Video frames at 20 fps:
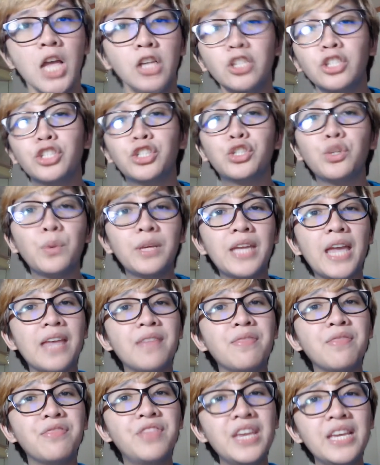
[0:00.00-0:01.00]
So
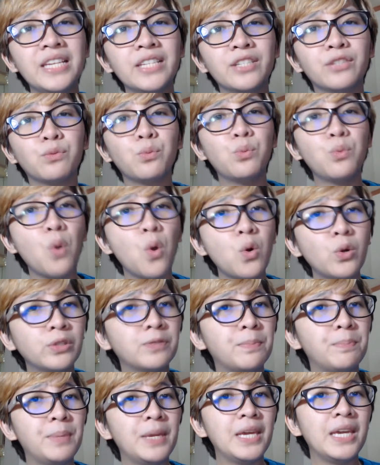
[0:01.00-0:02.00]
again, these won't
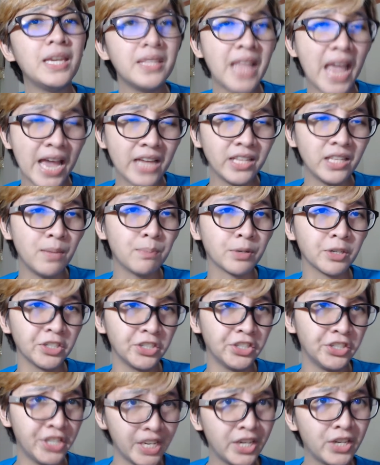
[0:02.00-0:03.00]
be in any
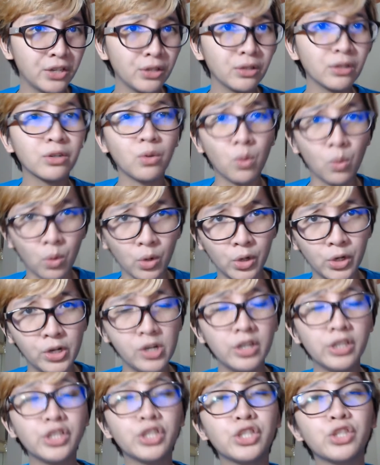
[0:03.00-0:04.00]
particular
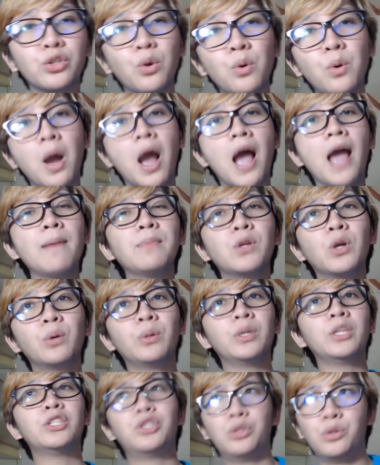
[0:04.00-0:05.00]
order, so I'm
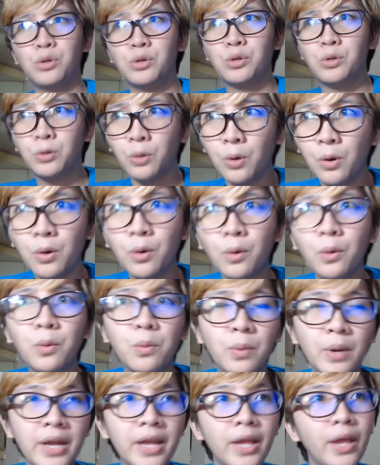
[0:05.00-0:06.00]
going to go
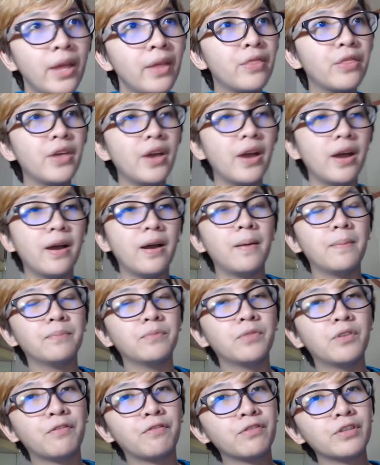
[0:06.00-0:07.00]
with um,
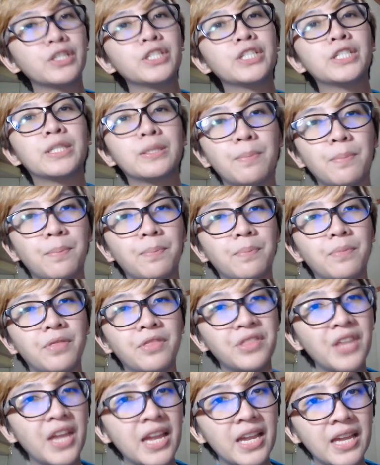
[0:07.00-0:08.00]
the first
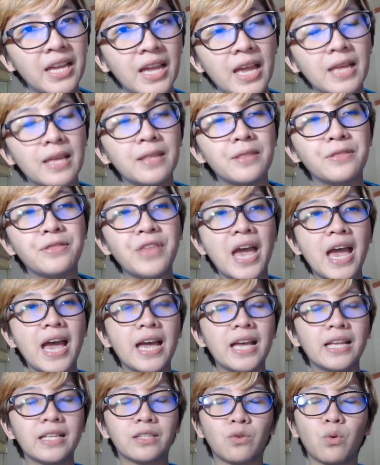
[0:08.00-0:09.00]
thing
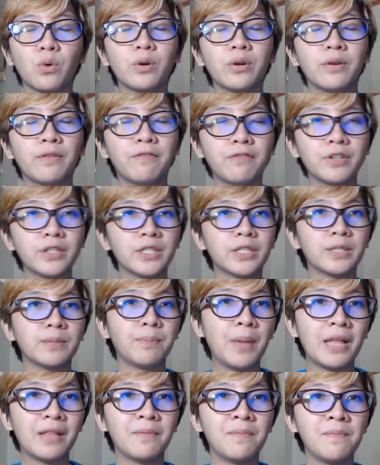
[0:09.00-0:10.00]
that, or the first
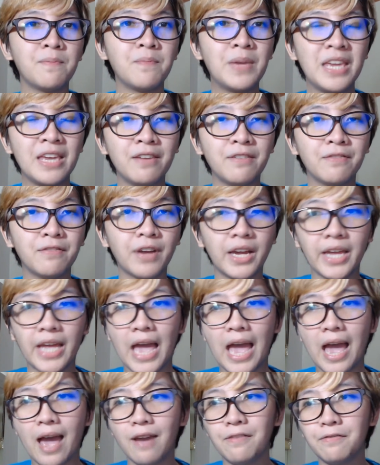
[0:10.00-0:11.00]
pet peeve I
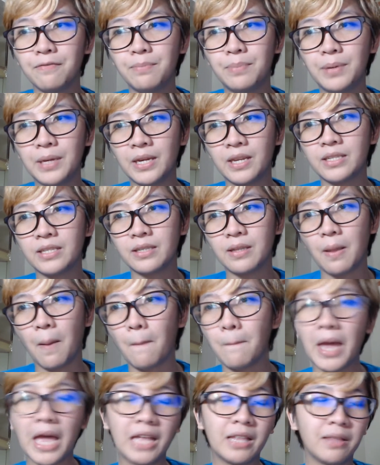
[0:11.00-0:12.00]
have, biggest
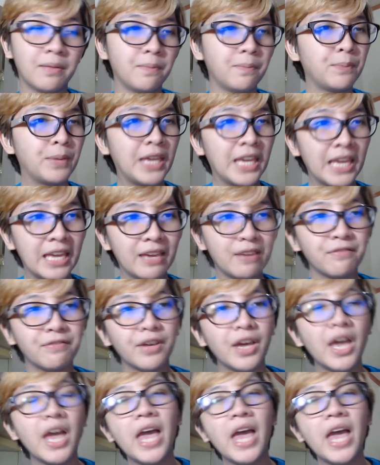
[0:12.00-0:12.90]
pet peeve,